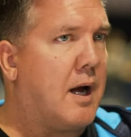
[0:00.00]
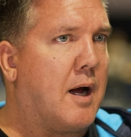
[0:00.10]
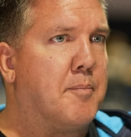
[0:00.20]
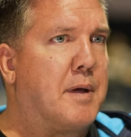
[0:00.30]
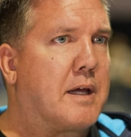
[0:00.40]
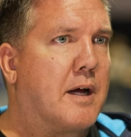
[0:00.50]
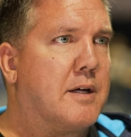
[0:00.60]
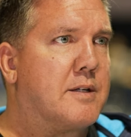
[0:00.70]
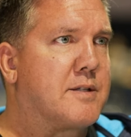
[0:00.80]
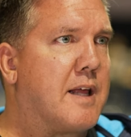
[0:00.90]
um,
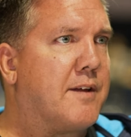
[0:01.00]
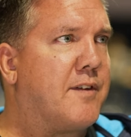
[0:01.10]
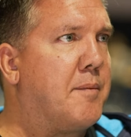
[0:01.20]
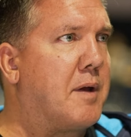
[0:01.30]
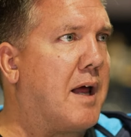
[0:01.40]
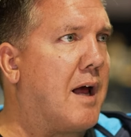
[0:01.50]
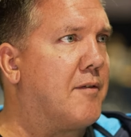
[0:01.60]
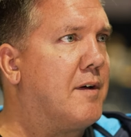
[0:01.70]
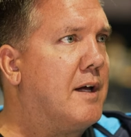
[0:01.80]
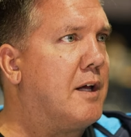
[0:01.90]
because they seem to
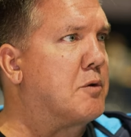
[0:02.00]
have,